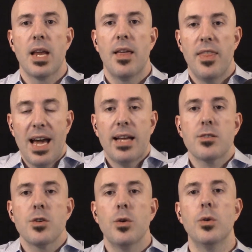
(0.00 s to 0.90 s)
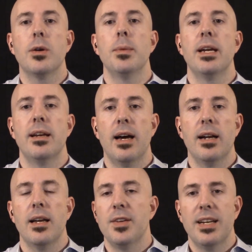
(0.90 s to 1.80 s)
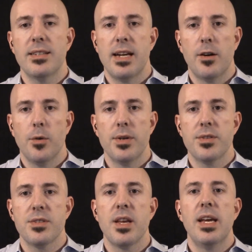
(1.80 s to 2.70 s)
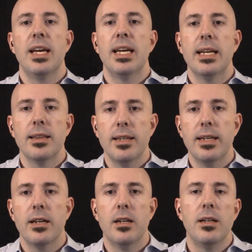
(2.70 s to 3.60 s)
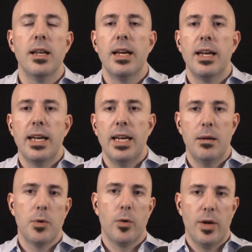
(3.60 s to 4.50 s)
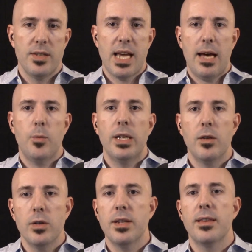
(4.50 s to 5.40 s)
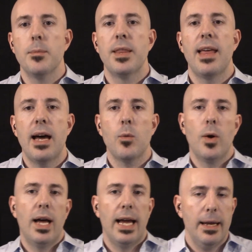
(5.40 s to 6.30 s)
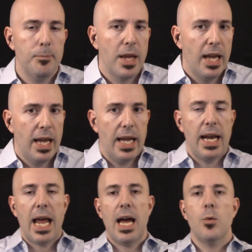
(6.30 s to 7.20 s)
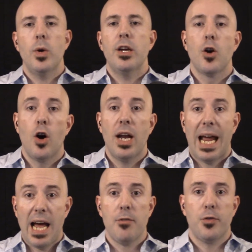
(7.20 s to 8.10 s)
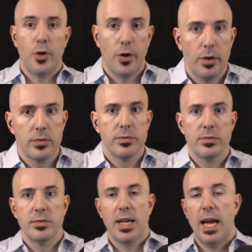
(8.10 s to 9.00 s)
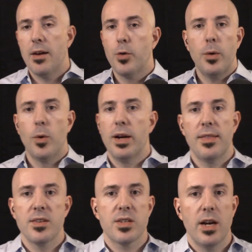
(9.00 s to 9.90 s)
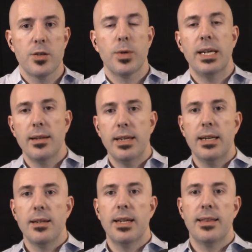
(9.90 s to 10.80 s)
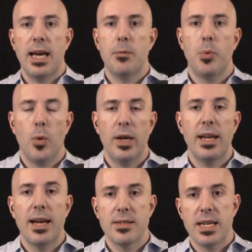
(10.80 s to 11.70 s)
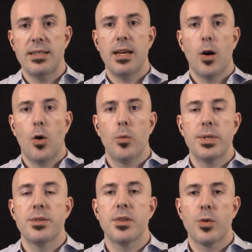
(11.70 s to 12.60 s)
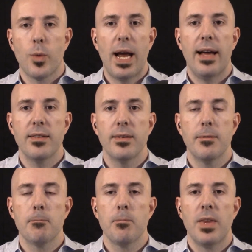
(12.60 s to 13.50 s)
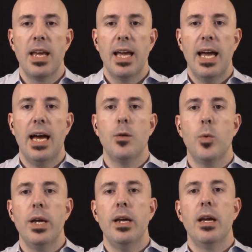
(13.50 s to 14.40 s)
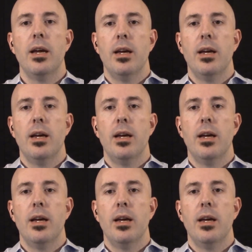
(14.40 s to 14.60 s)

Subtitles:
That's who committed 9/11, not terrorists, illegal immigrants. Had we looked at them in that way, and had we gone after everyone in this country illegally at that point as a terrorist threat, had we